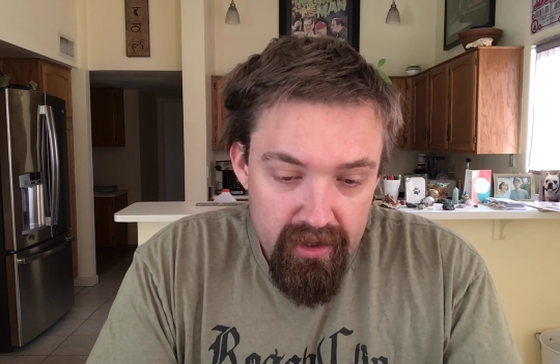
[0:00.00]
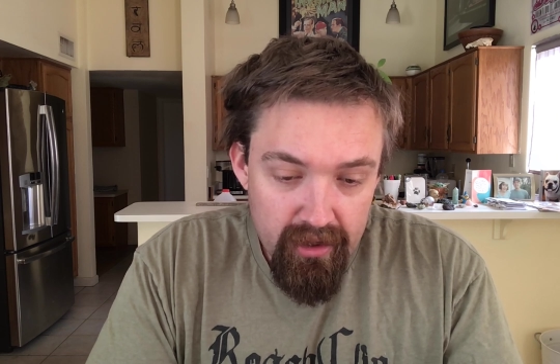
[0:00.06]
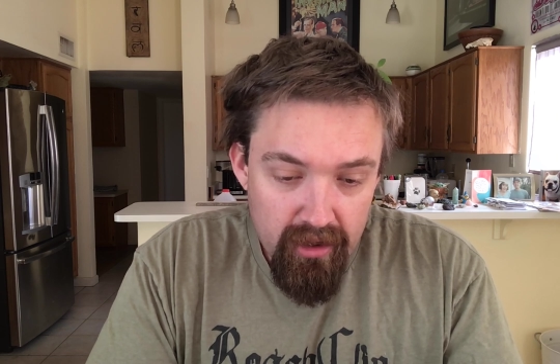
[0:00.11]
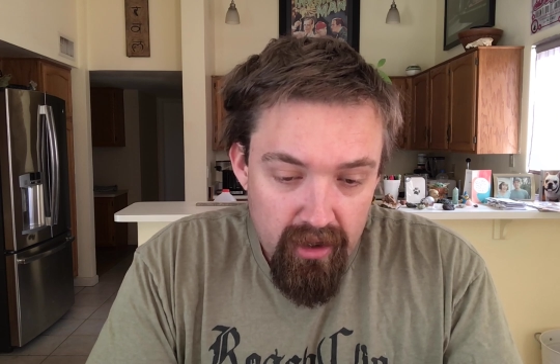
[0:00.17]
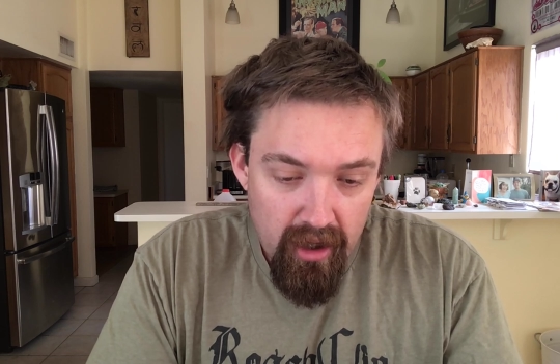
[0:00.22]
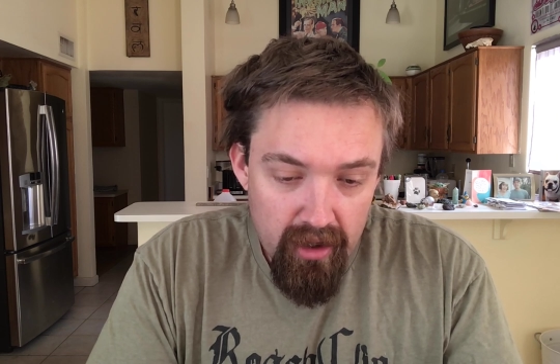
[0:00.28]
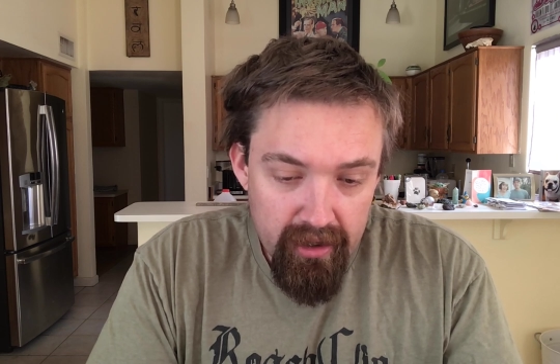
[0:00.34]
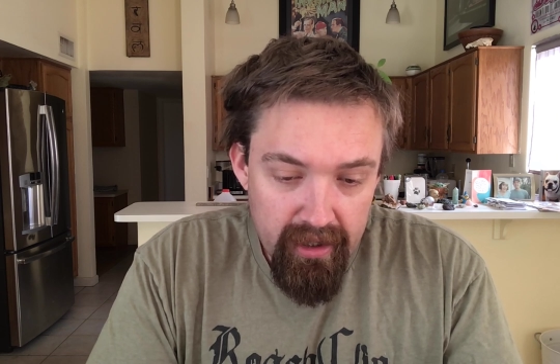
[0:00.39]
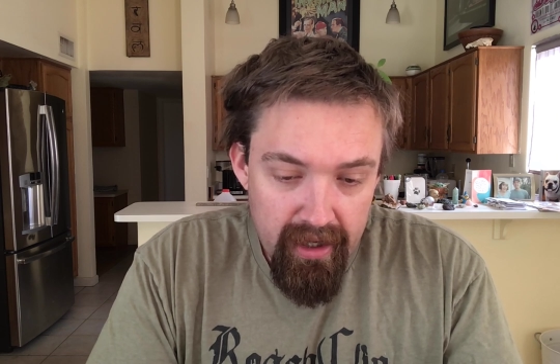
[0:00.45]
in
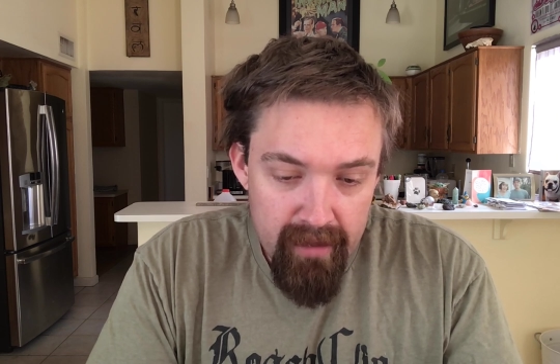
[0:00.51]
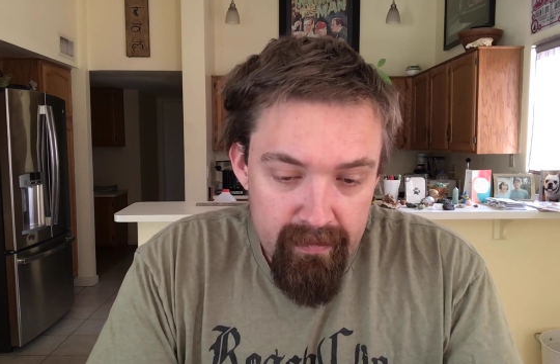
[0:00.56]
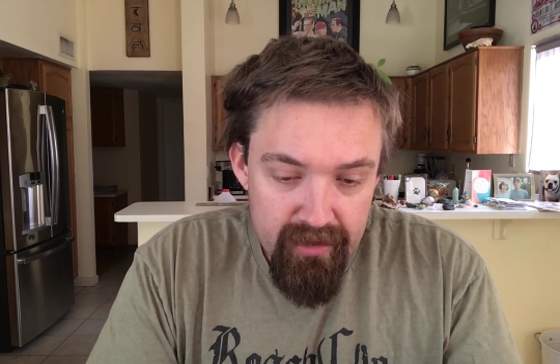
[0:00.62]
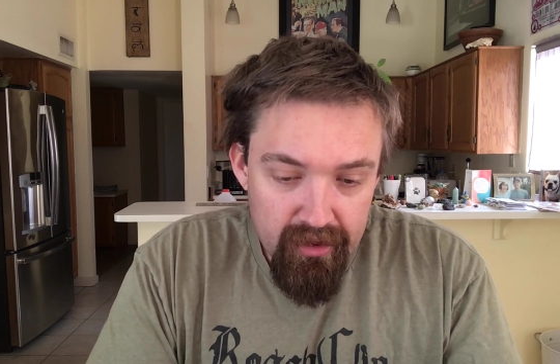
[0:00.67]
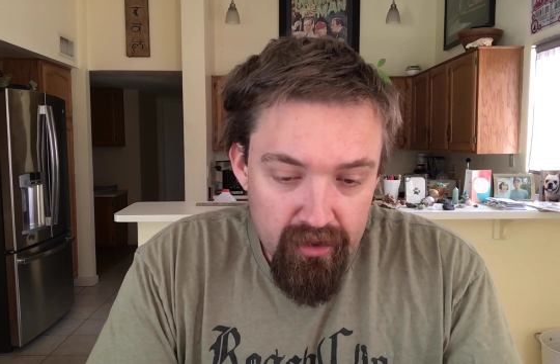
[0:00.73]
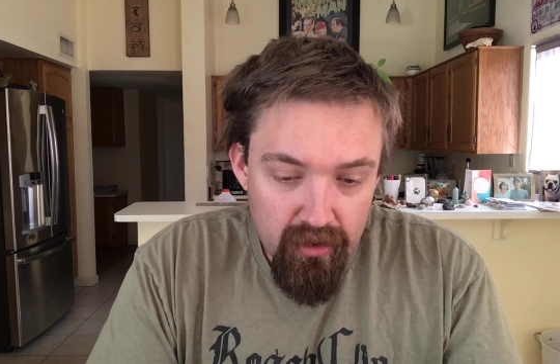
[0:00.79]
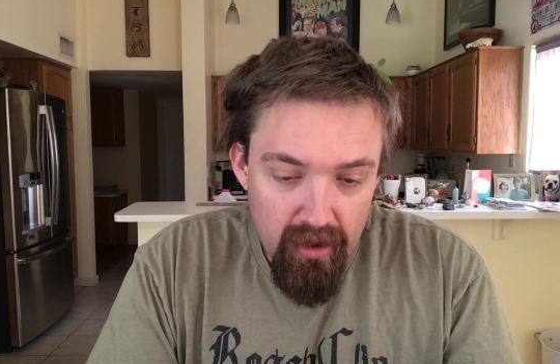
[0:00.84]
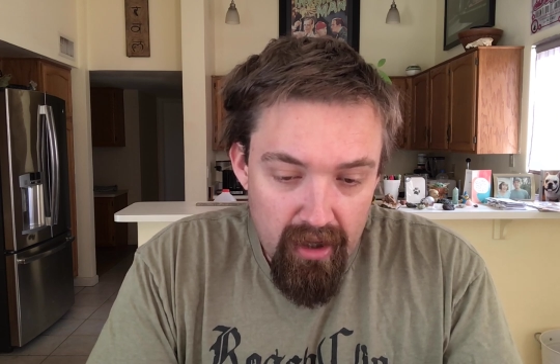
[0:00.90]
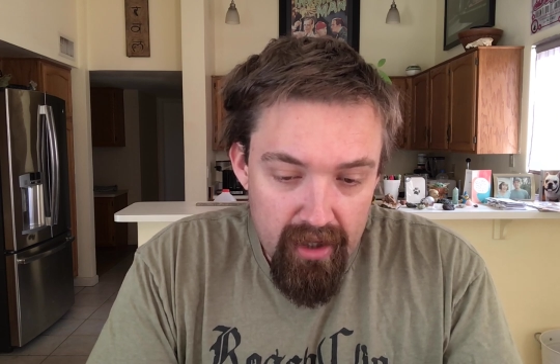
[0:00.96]
card games
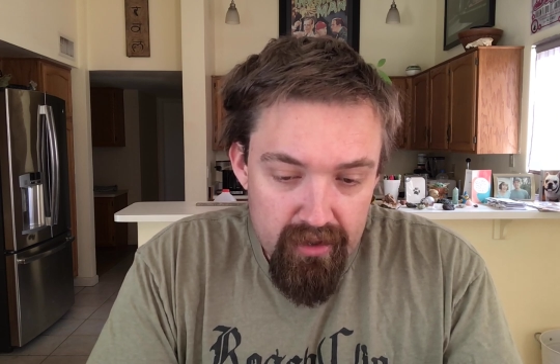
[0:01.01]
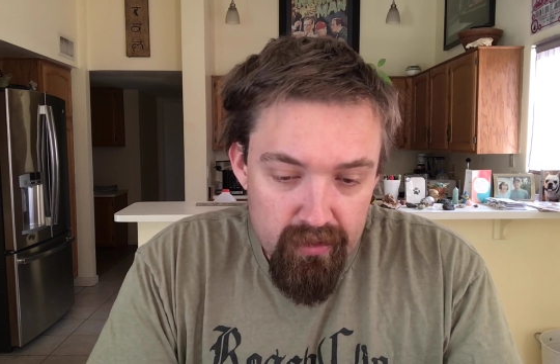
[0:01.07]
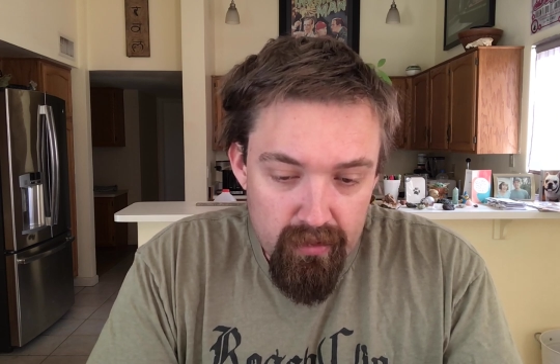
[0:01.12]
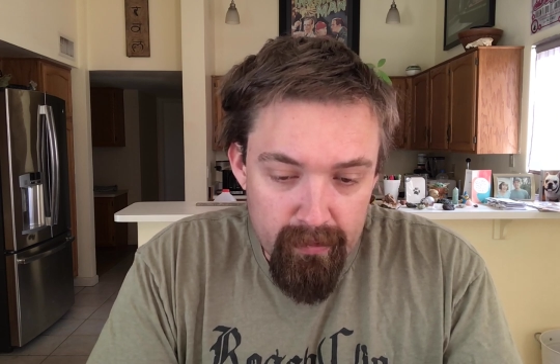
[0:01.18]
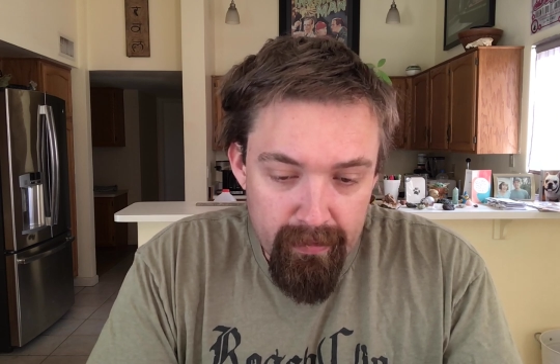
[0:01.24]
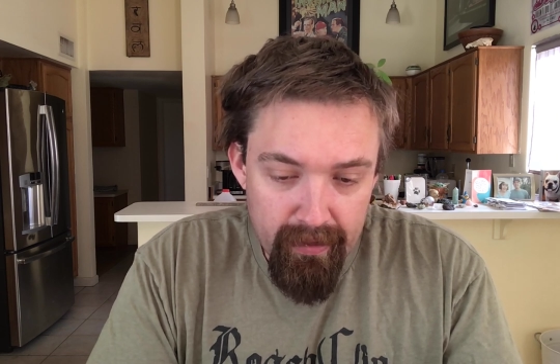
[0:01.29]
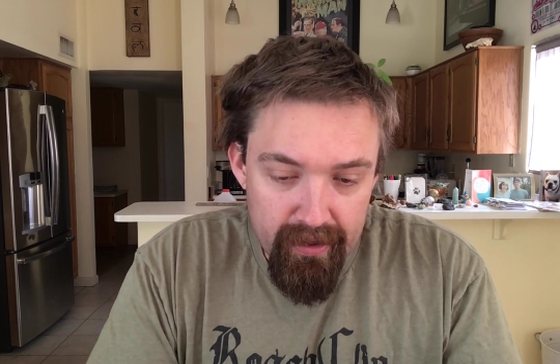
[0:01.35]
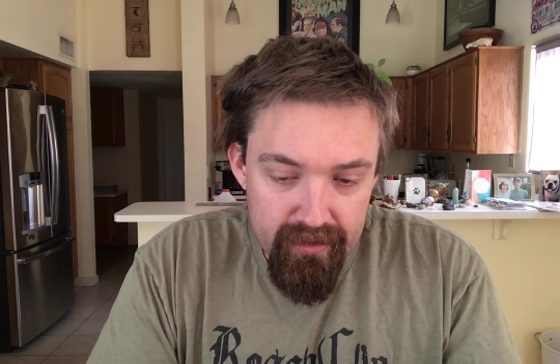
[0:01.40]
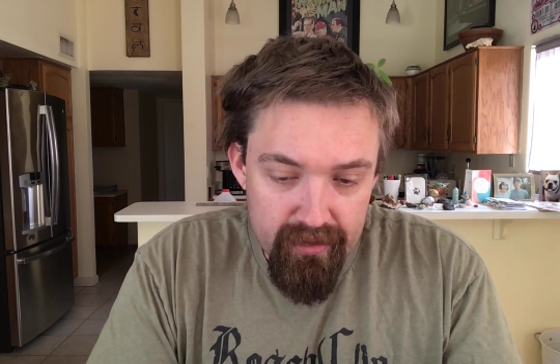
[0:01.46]
and
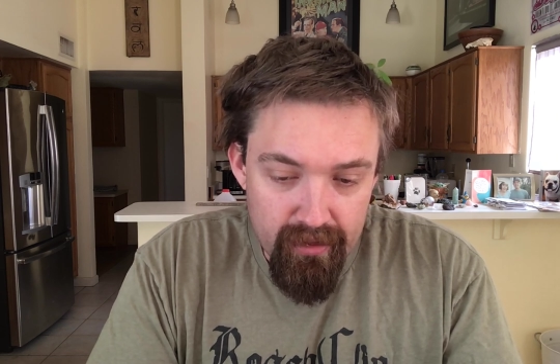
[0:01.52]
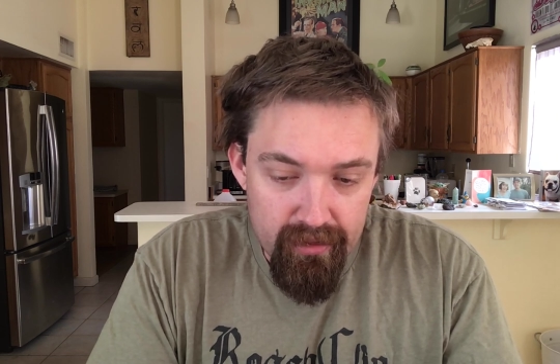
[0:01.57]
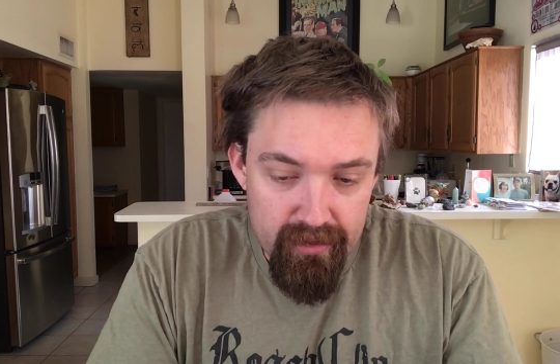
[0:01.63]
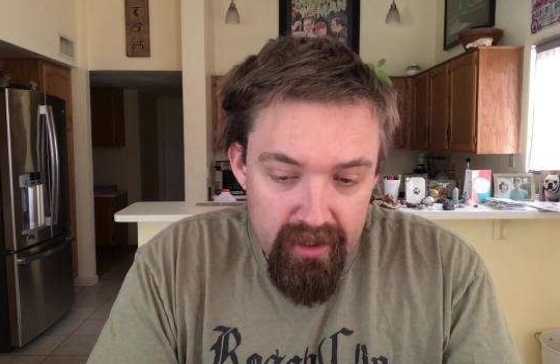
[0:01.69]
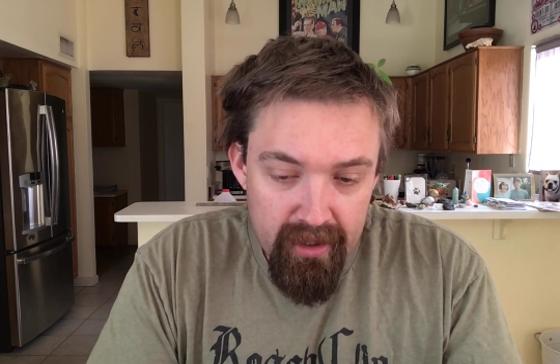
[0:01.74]
crossword puzzles,